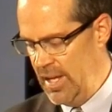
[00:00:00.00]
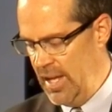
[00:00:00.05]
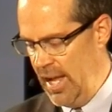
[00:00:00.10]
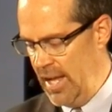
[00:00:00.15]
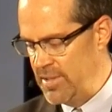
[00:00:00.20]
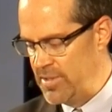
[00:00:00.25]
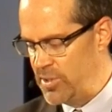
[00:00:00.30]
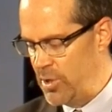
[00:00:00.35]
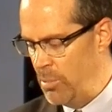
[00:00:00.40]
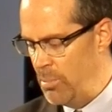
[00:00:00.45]

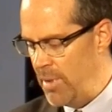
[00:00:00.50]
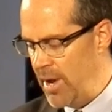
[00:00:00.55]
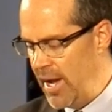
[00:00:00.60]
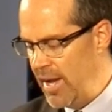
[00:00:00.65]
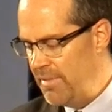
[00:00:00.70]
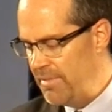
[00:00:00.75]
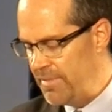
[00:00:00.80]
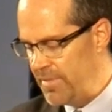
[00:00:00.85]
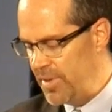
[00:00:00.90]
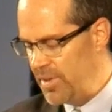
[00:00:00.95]
And so, my
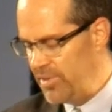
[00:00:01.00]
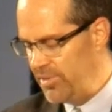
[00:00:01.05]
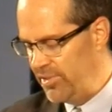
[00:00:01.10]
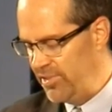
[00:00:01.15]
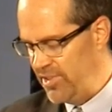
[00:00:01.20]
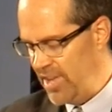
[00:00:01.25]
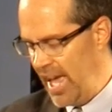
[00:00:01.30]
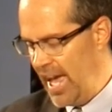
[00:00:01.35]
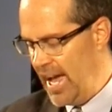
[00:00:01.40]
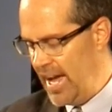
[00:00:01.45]
first
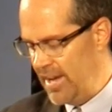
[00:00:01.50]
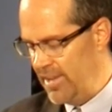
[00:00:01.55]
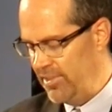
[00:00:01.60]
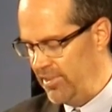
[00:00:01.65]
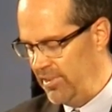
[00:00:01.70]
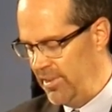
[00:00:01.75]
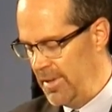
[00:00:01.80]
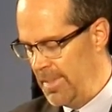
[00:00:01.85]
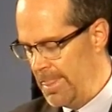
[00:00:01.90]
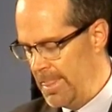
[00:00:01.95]

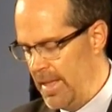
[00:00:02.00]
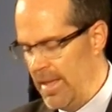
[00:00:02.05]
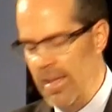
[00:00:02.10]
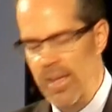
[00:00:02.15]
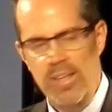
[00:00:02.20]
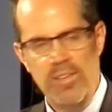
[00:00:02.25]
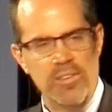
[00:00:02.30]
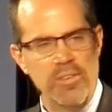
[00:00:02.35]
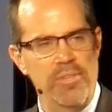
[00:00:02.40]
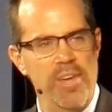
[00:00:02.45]
task
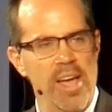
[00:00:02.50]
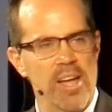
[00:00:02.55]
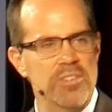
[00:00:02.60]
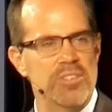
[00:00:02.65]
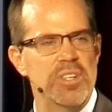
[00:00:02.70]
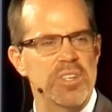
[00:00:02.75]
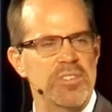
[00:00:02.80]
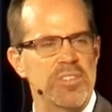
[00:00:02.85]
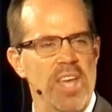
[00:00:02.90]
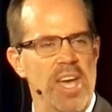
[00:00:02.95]
is
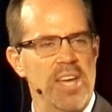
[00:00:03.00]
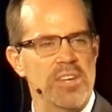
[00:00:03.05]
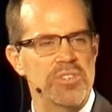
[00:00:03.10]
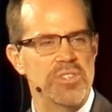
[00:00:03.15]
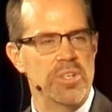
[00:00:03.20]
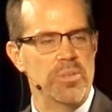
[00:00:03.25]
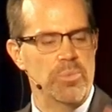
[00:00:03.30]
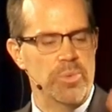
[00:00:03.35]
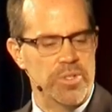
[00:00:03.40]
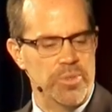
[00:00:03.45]

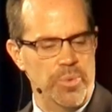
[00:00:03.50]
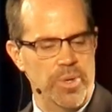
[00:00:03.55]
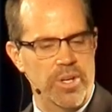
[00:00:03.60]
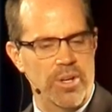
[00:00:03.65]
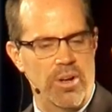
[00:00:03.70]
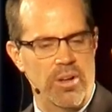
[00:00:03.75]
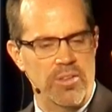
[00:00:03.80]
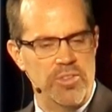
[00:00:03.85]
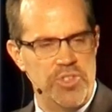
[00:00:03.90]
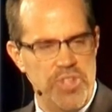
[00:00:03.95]
evangelization, which we
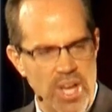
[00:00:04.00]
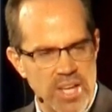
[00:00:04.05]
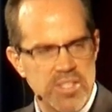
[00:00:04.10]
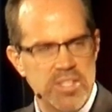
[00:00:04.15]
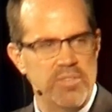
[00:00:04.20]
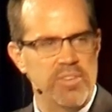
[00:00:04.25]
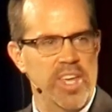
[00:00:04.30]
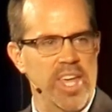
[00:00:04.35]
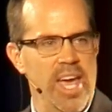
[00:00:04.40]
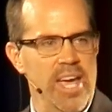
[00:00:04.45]
call
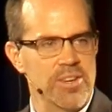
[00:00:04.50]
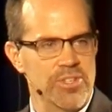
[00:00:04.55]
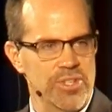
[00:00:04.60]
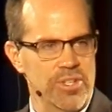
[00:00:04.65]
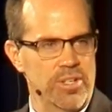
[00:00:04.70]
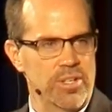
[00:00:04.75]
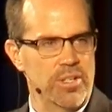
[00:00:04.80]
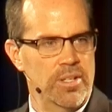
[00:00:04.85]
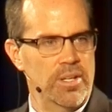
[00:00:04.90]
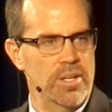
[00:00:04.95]

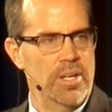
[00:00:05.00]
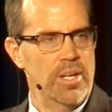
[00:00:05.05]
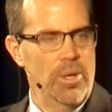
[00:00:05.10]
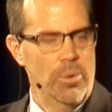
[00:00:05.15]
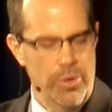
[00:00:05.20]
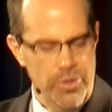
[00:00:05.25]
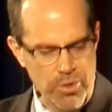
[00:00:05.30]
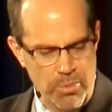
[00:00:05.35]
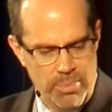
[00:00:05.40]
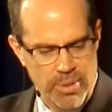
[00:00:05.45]
justification.
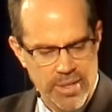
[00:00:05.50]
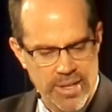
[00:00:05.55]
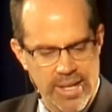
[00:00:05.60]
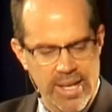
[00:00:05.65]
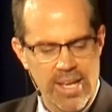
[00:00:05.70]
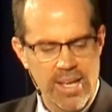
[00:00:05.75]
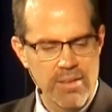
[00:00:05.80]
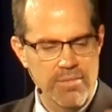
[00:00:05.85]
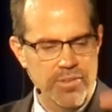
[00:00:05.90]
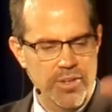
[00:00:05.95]
When you
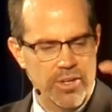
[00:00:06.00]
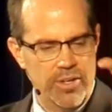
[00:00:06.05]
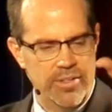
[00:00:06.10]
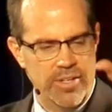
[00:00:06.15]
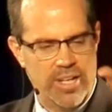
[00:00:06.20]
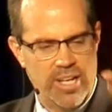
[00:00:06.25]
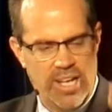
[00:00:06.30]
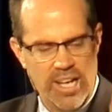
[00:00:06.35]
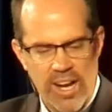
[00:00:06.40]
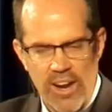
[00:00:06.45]
believe, you're
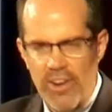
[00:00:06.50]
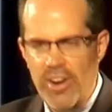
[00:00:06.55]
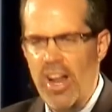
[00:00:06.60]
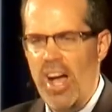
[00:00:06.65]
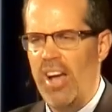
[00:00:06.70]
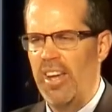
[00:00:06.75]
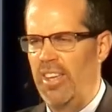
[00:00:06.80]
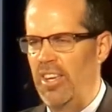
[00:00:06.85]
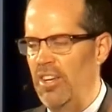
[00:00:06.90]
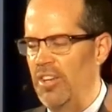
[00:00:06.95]
declared
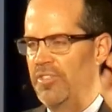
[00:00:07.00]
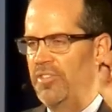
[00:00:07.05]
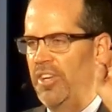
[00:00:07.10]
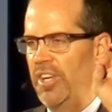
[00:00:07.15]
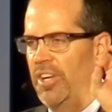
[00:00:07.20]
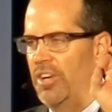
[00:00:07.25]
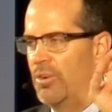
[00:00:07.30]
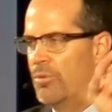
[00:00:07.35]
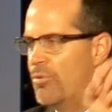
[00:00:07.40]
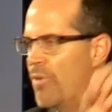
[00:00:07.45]
not guilty,
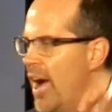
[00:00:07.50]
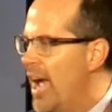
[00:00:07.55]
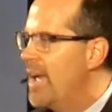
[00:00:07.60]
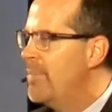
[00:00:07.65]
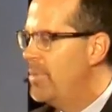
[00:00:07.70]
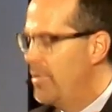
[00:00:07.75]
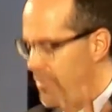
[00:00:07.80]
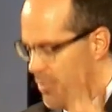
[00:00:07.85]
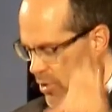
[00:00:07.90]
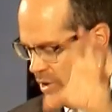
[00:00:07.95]
you're right
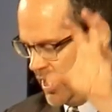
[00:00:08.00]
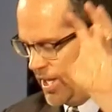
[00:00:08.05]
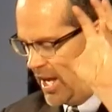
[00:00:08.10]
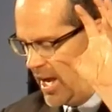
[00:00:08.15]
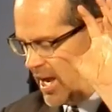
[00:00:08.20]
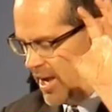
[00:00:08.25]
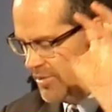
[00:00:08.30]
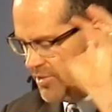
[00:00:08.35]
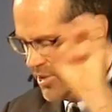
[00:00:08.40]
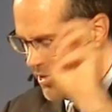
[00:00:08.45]
before
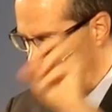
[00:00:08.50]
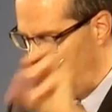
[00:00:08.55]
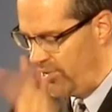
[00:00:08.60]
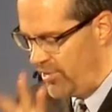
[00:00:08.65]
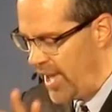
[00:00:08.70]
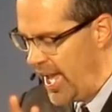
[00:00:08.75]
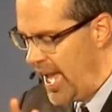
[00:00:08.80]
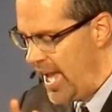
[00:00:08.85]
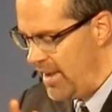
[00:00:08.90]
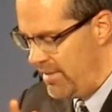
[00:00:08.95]
God, you're
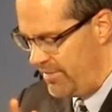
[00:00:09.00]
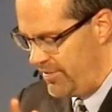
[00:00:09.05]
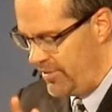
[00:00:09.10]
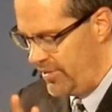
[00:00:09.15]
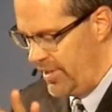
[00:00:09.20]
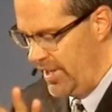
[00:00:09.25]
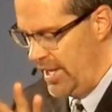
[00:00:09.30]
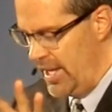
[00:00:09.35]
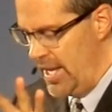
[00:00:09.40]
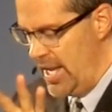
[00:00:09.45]
saved.
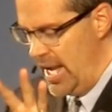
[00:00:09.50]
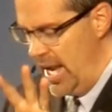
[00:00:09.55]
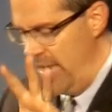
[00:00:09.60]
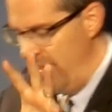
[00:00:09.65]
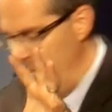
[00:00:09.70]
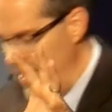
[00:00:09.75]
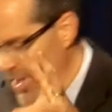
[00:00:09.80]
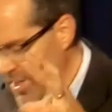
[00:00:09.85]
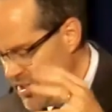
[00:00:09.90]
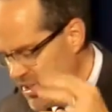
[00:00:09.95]
And
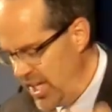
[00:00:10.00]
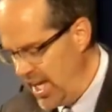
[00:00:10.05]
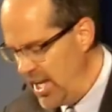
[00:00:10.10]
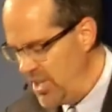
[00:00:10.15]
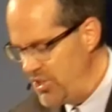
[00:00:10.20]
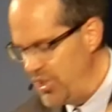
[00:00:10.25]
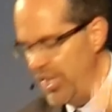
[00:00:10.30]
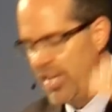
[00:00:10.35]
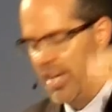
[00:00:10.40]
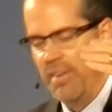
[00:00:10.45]
then the
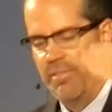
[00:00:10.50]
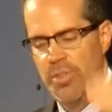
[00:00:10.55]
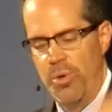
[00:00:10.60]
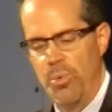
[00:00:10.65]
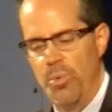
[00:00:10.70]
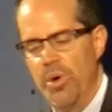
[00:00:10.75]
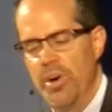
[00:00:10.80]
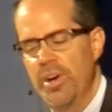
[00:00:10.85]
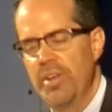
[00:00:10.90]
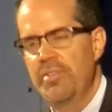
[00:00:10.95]
teaching of the
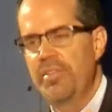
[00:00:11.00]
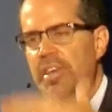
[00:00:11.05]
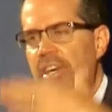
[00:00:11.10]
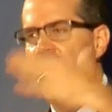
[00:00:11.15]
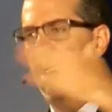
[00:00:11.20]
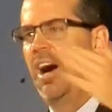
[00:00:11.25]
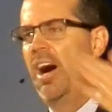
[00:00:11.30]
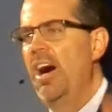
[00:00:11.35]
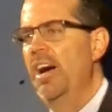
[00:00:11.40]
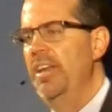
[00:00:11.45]
Word of
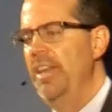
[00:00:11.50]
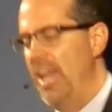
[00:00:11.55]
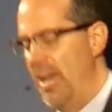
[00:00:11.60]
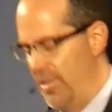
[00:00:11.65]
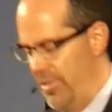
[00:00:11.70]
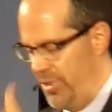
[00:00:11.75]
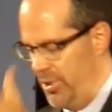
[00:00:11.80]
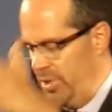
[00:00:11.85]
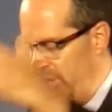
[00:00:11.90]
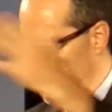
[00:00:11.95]
God now
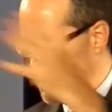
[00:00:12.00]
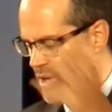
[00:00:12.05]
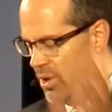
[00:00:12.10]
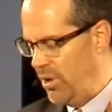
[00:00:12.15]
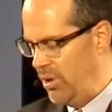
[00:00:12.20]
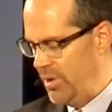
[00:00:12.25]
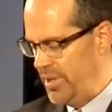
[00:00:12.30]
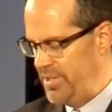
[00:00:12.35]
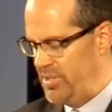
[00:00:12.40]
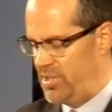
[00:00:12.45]
through His
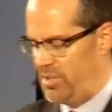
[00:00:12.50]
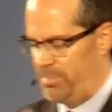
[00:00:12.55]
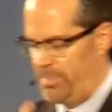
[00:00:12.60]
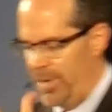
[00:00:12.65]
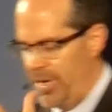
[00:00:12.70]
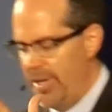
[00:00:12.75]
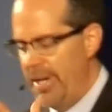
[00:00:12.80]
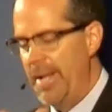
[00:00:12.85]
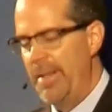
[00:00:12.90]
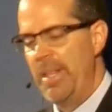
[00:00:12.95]
Holy
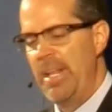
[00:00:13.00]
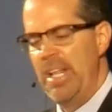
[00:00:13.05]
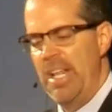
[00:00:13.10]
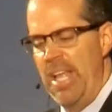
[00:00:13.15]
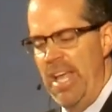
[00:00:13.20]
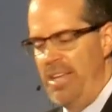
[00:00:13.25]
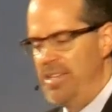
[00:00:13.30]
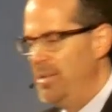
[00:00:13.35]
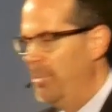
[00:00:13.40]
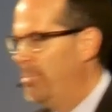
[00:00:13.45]
Spirit
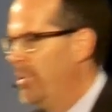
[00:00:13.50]
is it